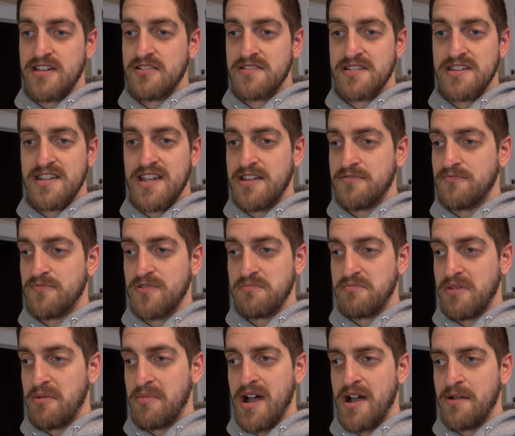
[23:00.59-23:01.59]
Dylan and
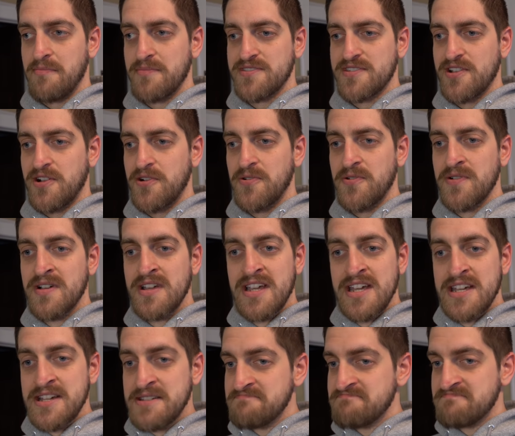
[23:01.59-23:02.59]
with my mom. So
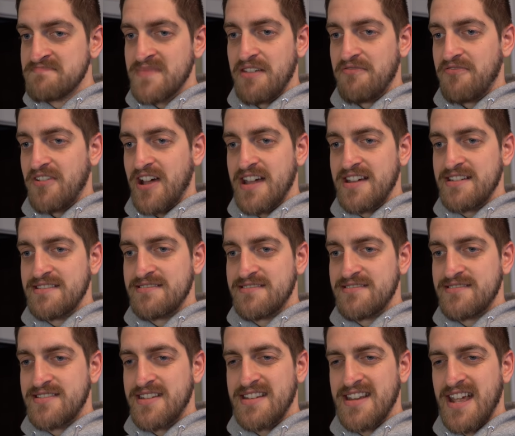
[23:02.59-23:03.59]
if I
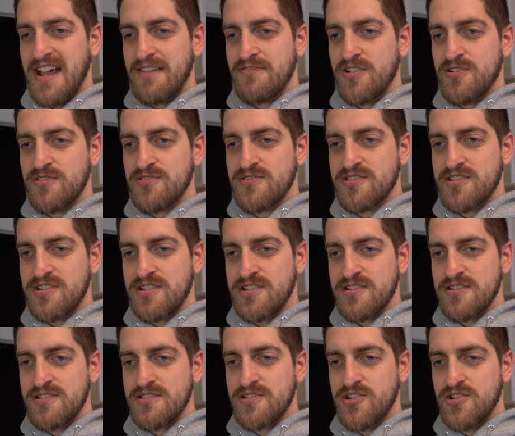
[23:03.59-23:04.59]
didn't have those
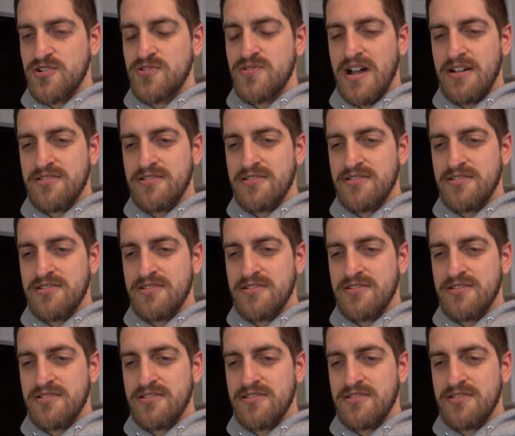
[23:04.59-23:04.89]
to shoot,